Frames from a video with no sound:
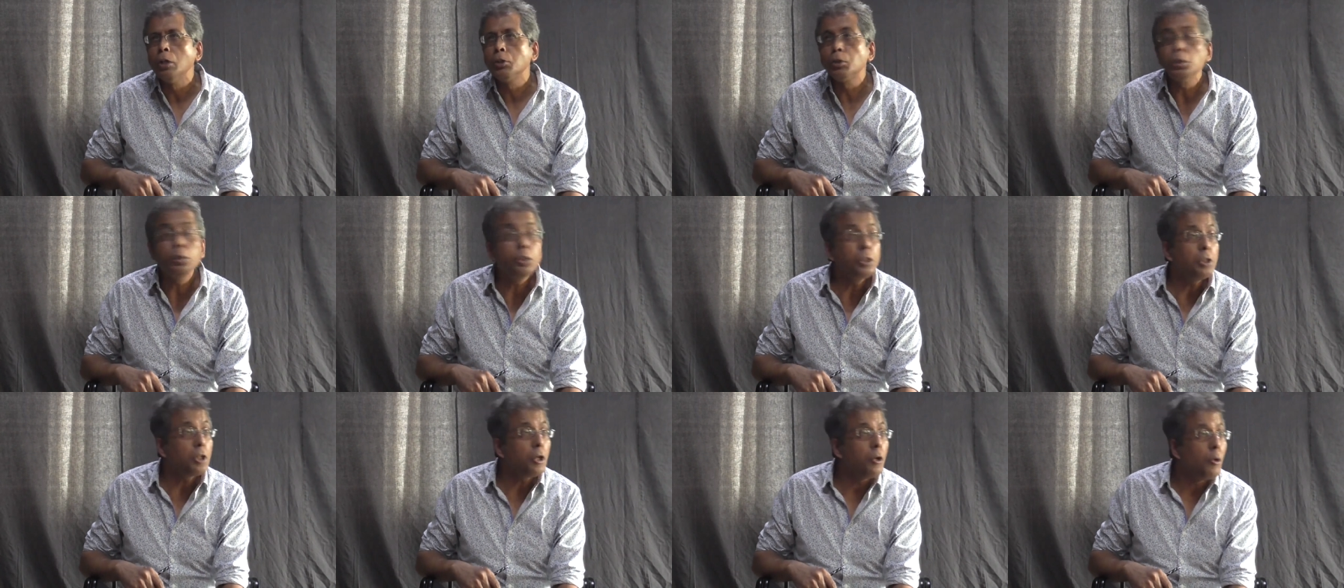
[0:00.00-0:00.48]
So
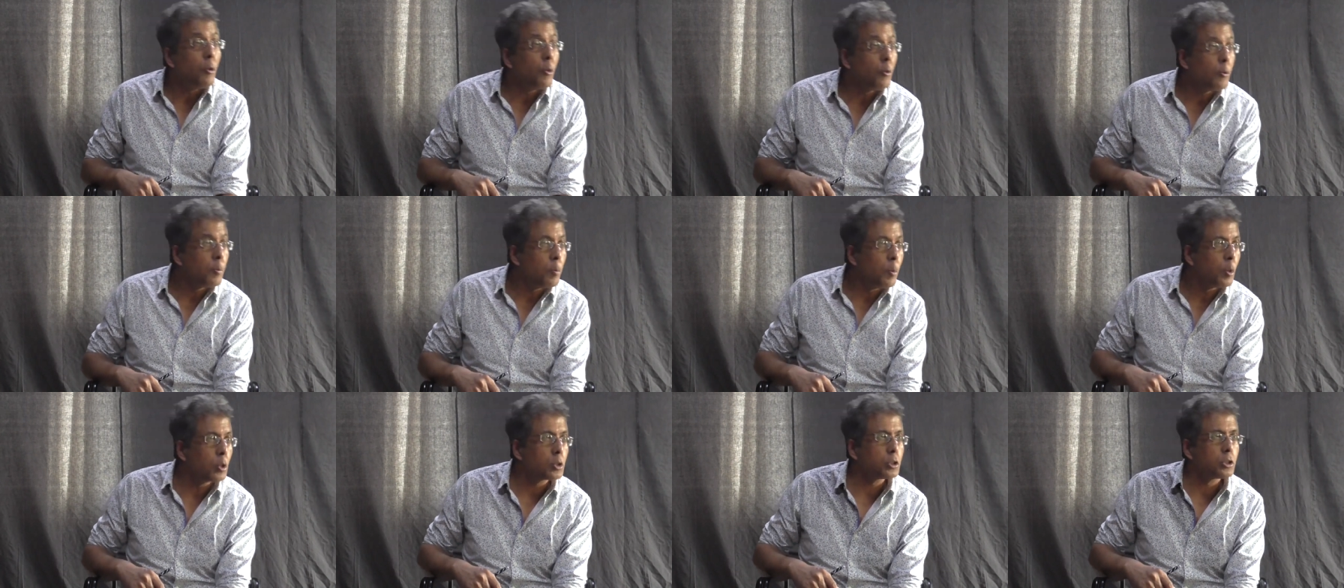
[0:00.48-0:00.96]
these are
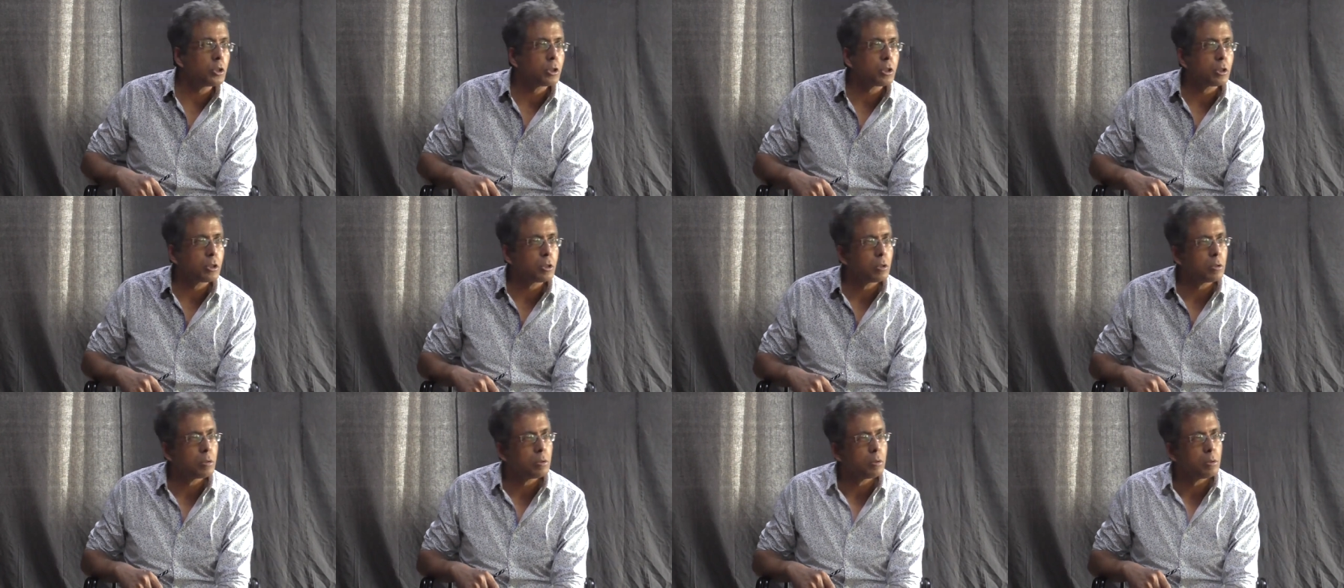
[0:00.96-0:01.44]

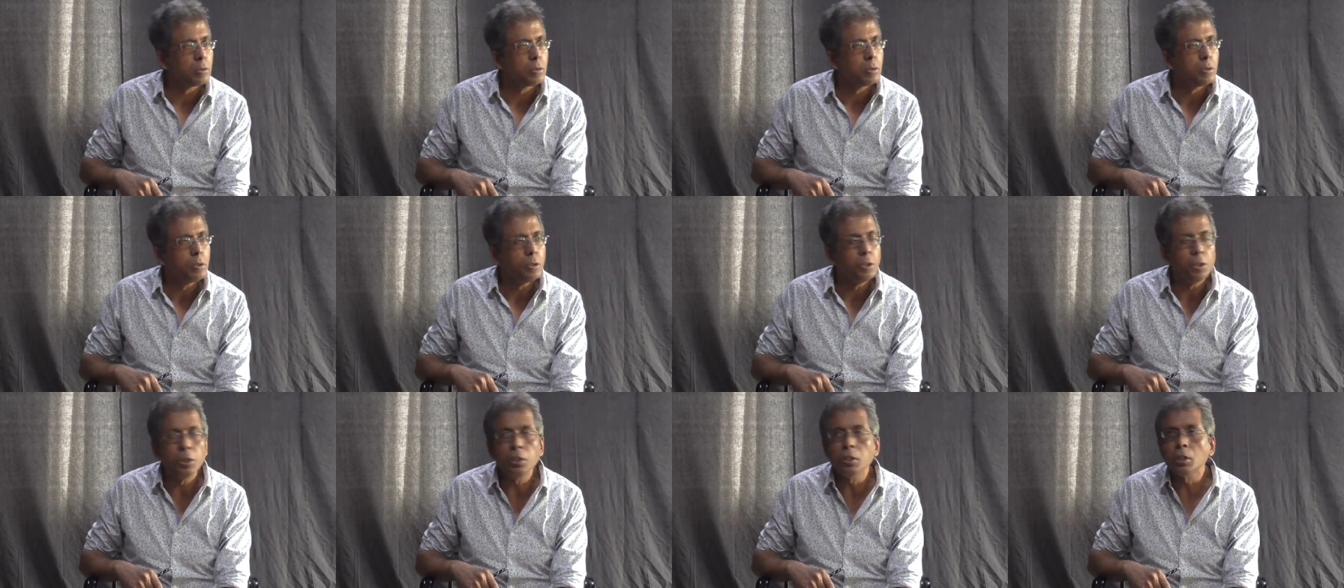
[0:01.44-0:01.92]
notebooks.
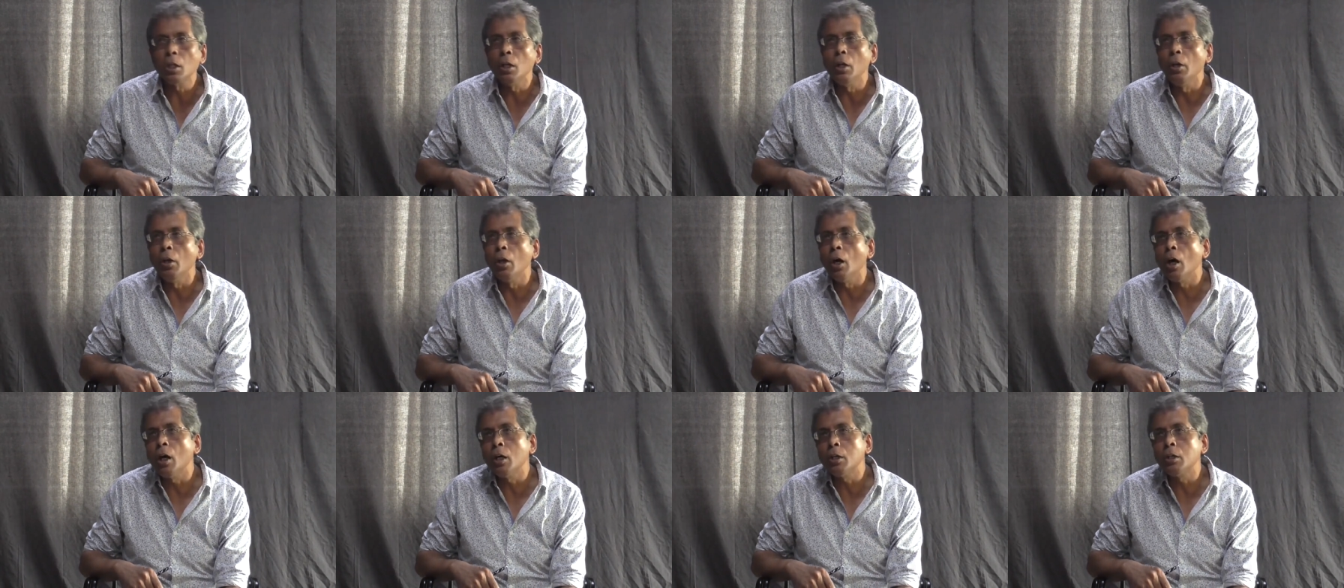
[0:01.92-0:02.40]
These are
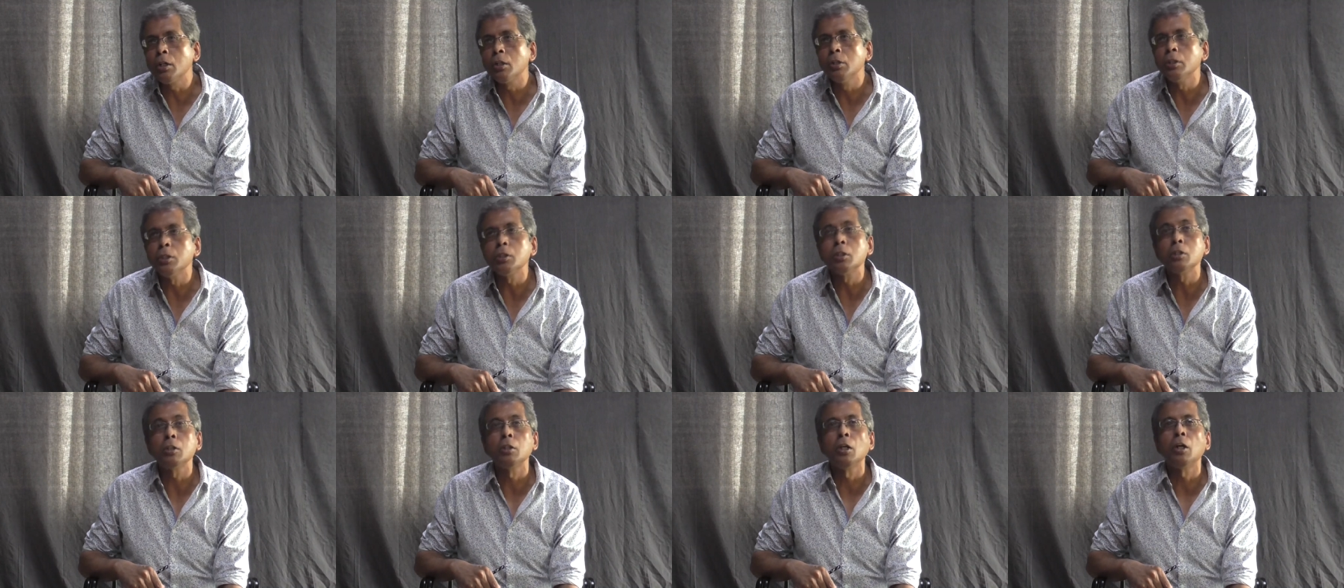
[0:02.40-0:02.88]
not,
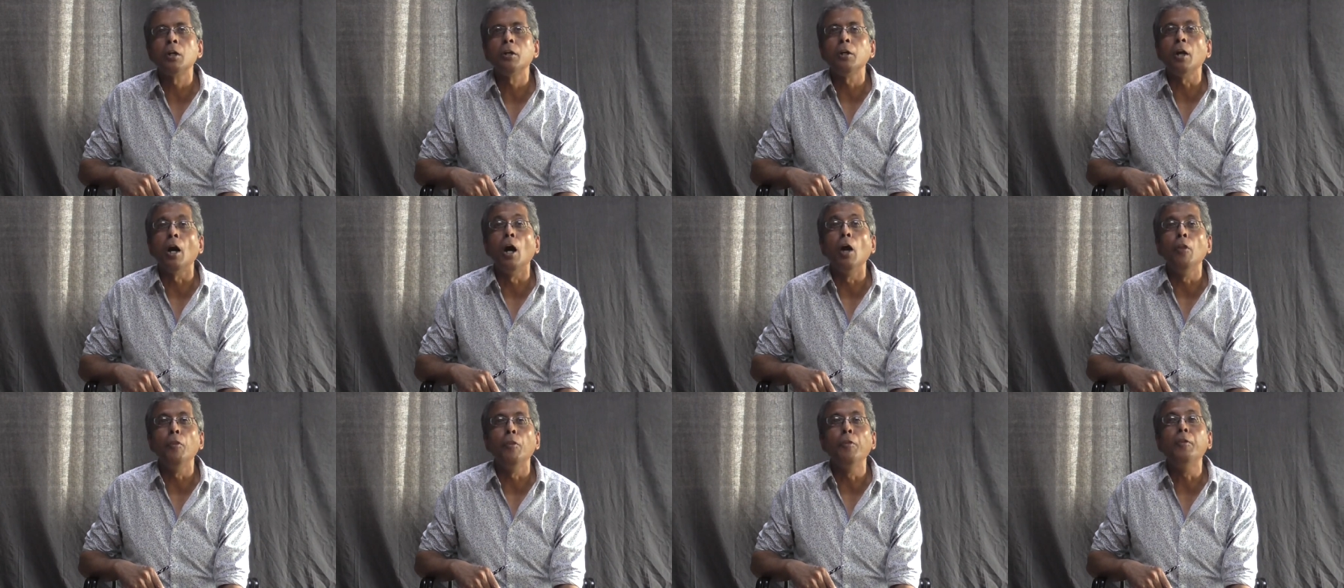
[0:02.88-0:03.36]
this is
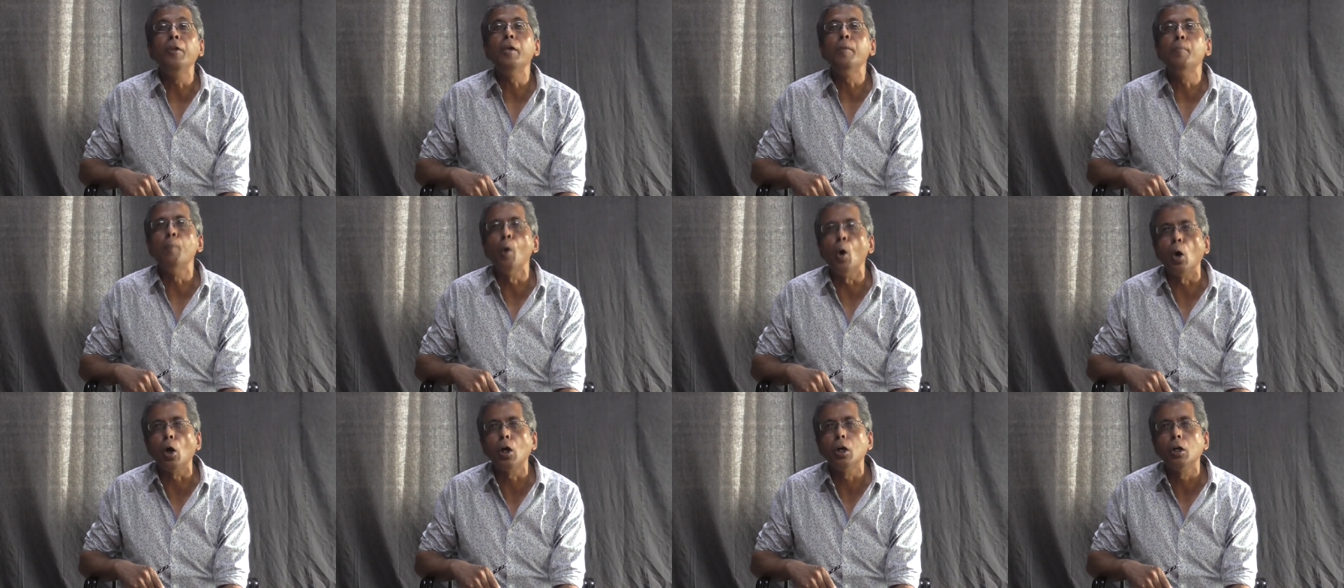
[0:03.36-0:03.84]
not a, the
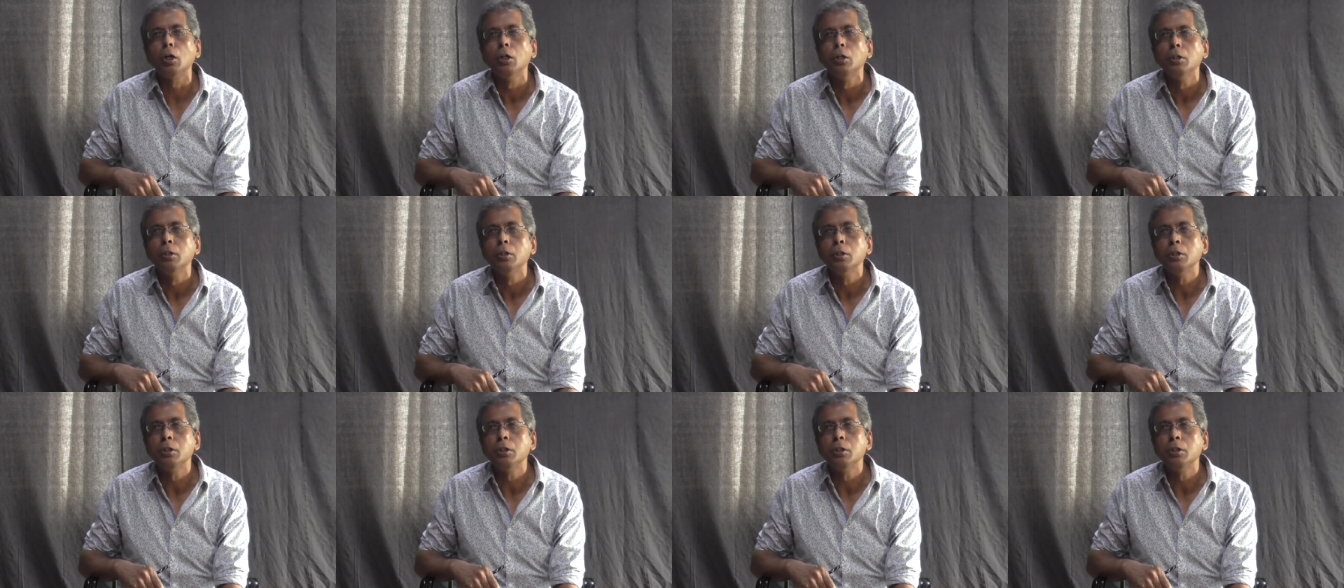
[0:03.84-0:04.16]
book.